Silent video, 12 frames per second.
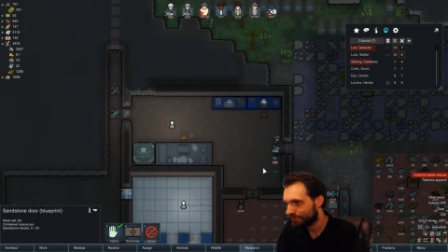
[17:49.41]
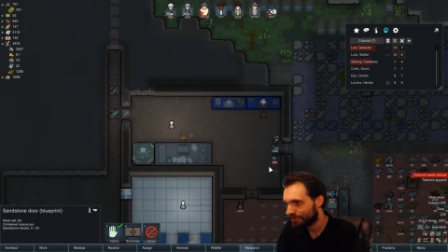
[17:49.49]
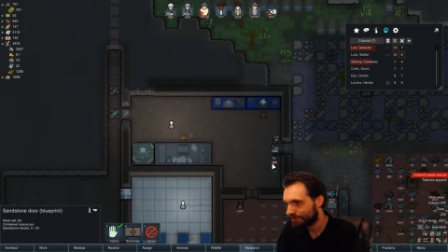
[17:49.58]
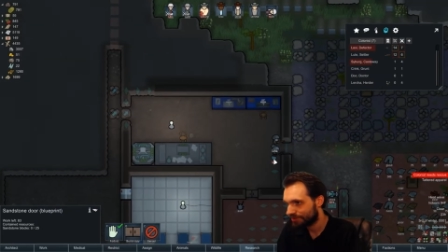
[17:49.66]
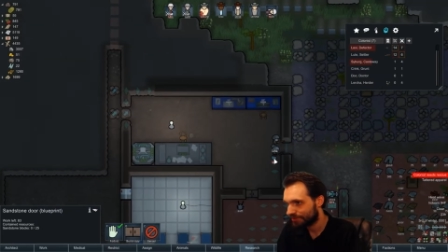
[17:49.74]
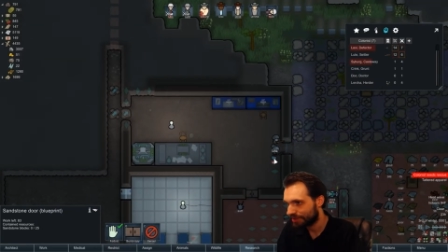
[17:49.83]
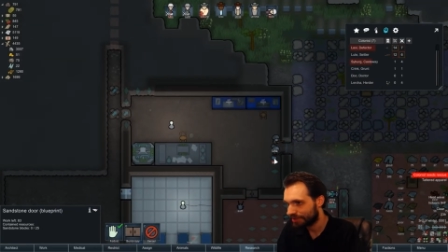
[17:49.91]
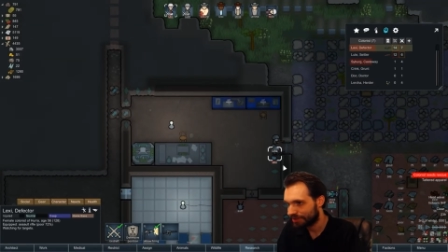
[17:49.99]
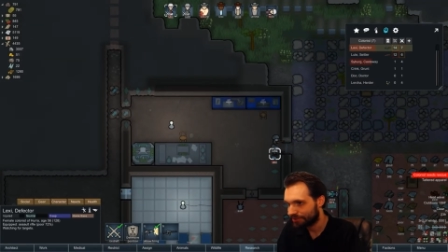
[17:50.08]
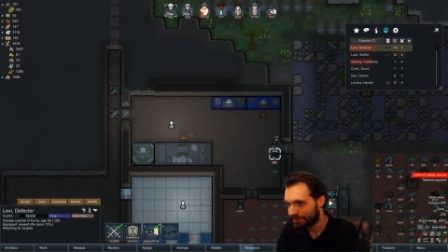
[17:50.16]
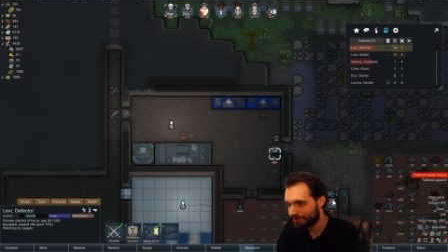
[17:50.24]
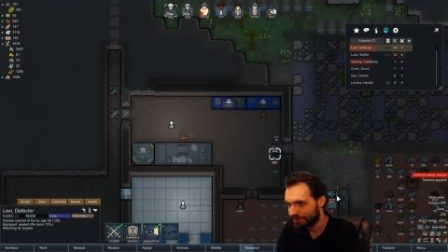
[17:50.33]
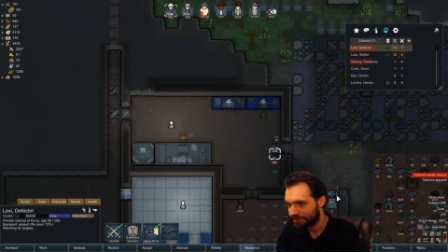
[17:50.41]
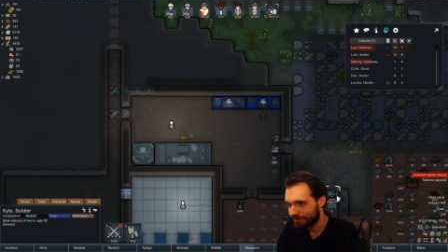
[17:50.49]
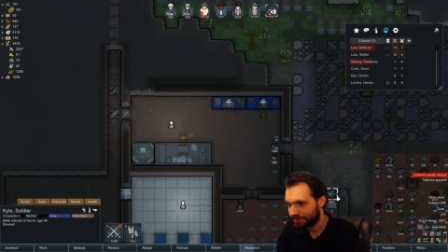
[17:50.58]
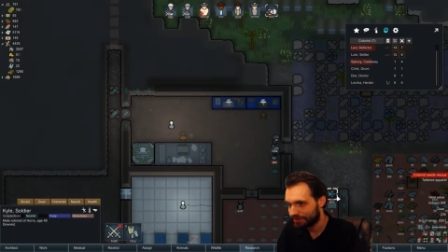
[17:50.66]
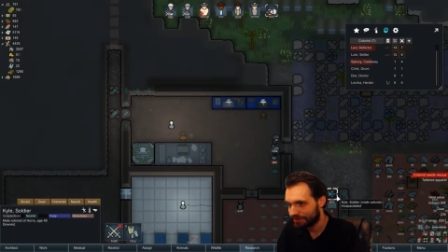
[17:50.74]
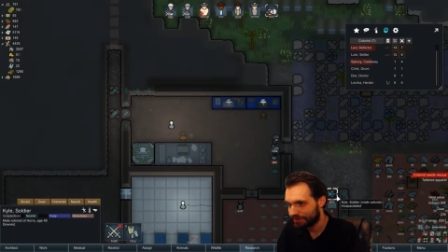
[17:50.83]
So very quickly
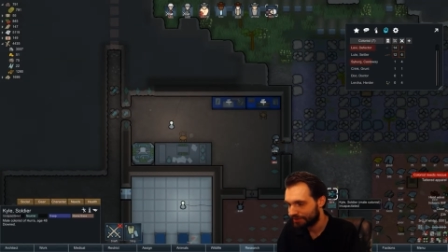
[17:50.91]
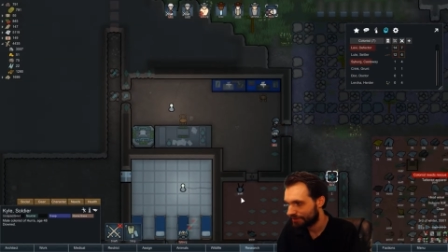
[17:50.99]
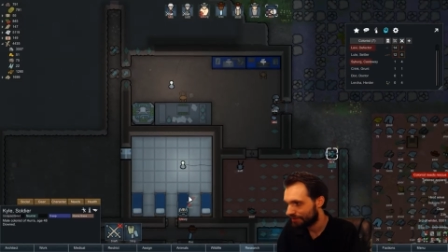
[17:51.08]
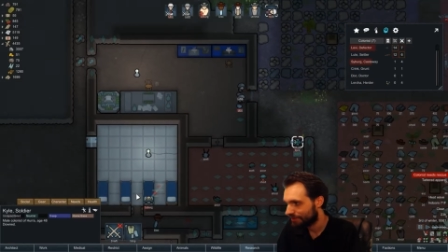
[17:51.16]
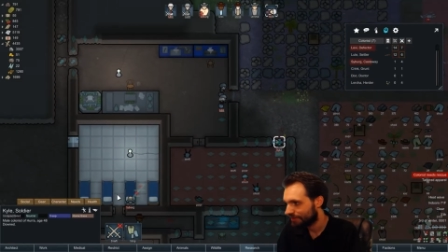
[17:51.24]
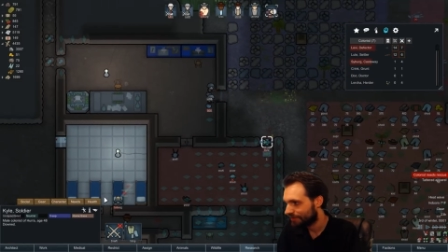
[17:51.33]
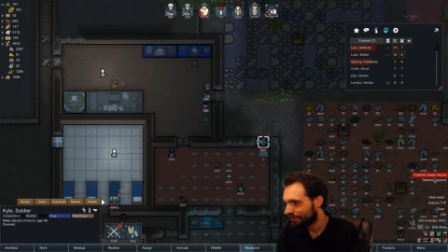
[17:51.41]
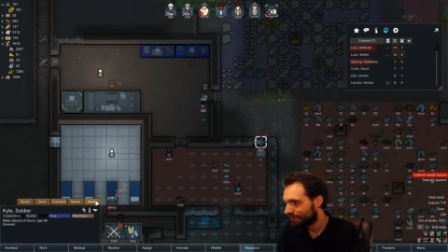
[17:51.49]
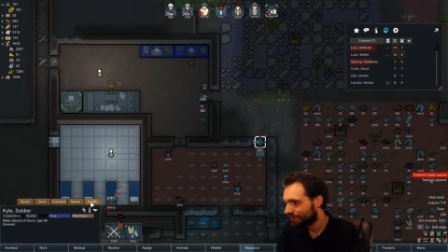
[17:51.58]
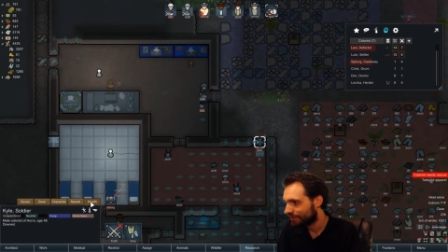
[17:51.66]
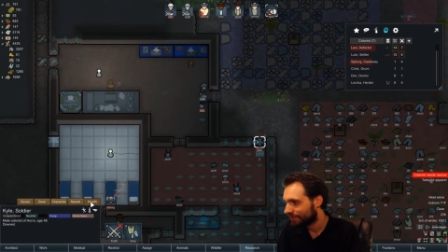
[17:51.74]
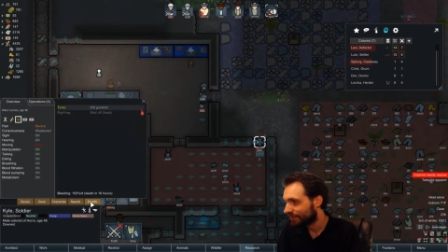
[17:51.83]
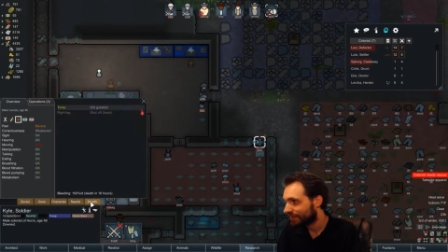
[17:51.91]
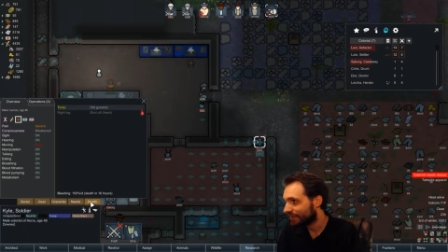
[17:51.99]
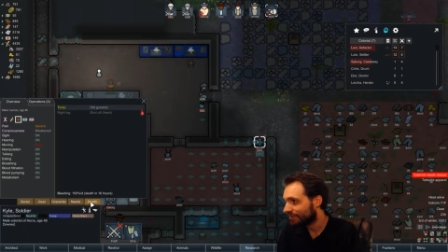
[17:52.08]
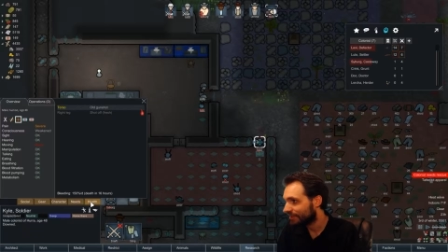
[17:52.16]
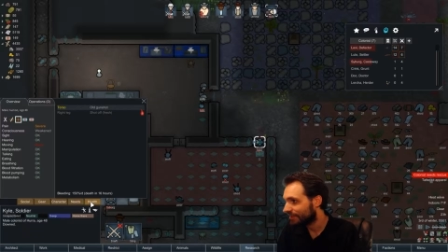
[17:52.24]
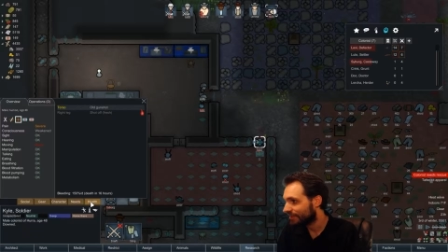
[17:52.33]

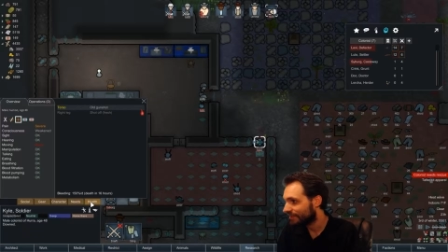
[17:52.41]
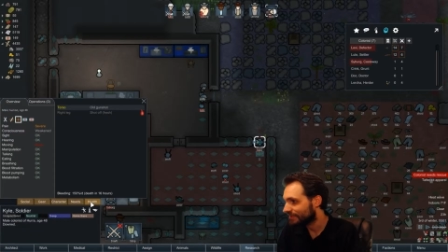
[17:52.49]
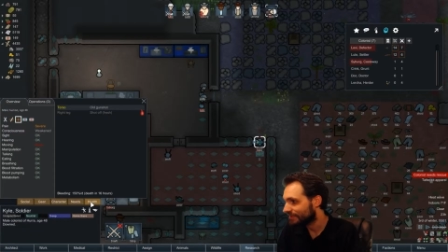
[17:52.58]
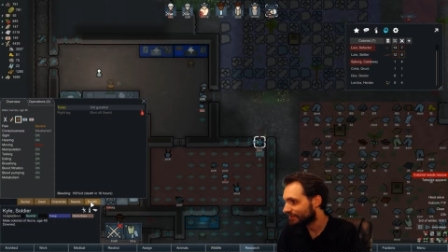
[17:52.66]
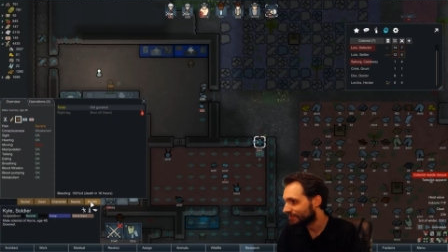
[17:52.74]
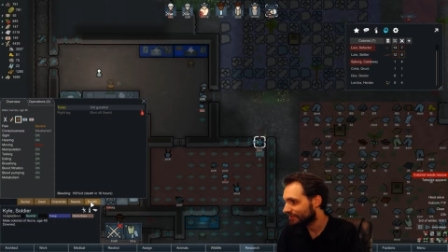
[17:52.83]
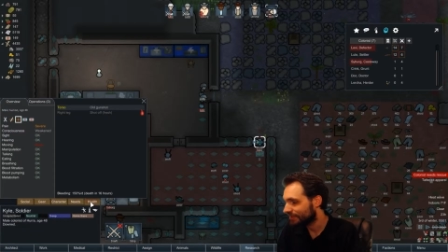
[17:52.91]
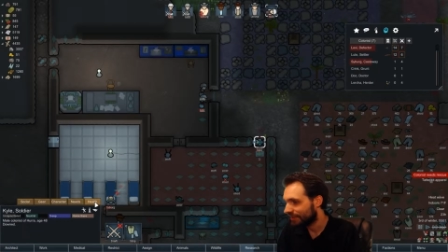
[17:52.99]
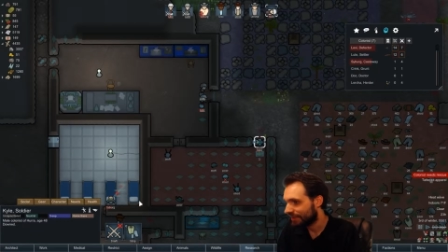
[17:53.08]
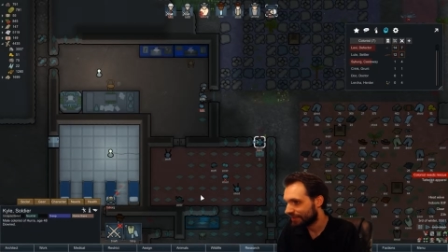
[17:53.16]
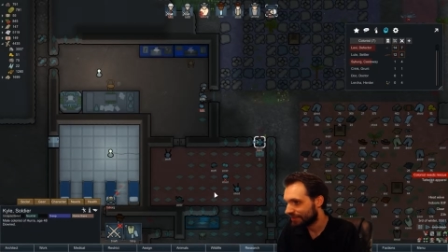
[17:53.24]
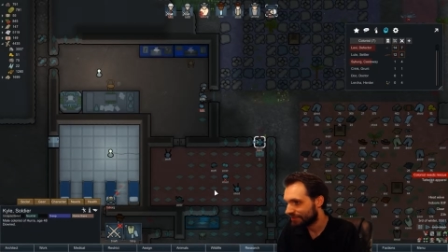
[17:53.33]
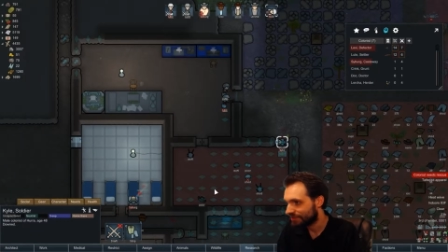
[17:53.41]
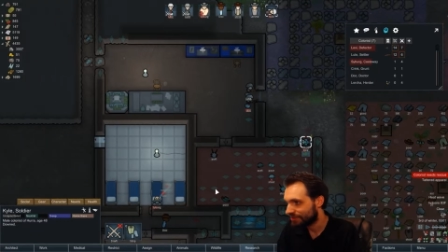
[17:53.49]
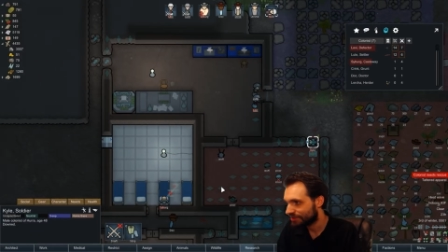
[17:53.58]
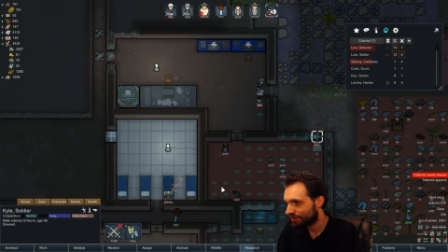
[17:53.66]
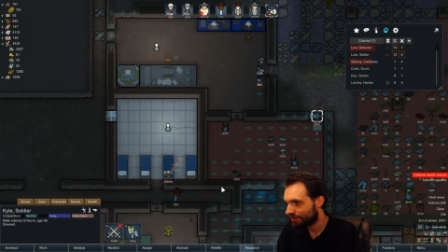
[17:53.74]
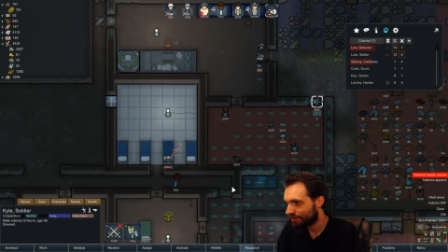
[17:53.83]
cow got his leg
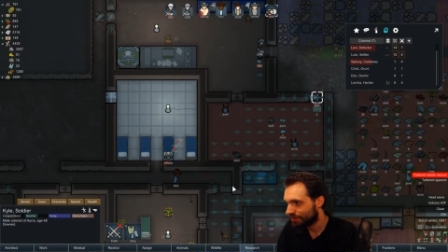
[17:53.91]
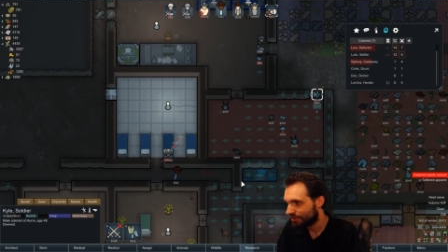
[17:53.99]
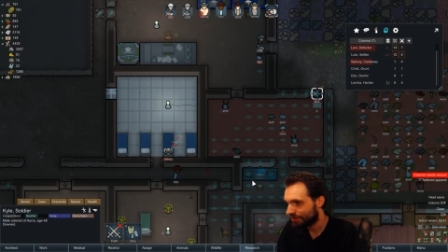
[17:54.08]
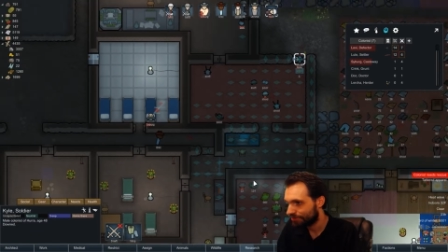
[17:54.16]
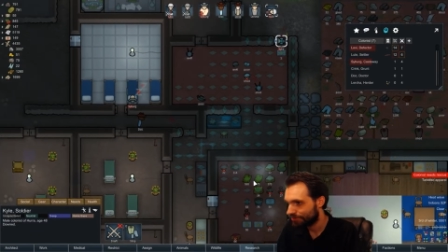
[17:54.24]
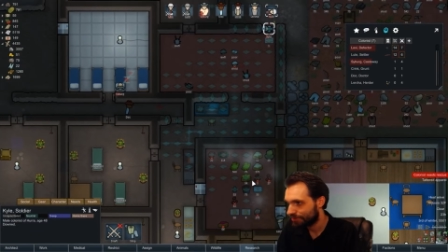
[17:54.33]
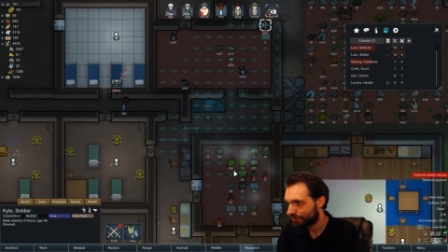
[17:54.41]
shot off.